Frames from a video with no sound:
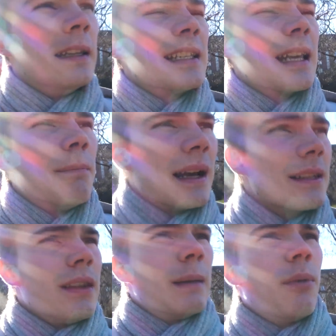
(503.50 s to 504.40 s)
let's get
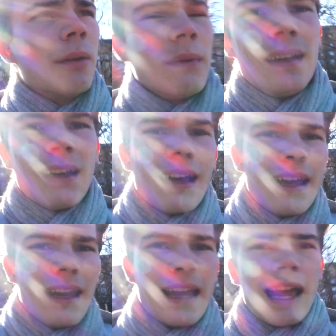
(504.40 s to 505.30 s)
back to the apartment.
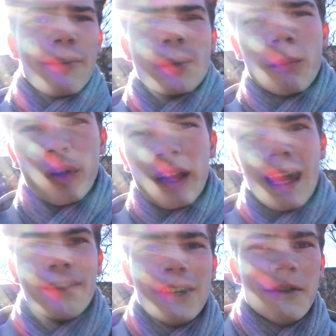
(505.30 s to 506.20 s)
I have some work I
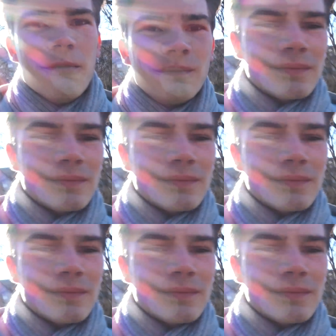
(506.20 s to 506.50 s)
have to do.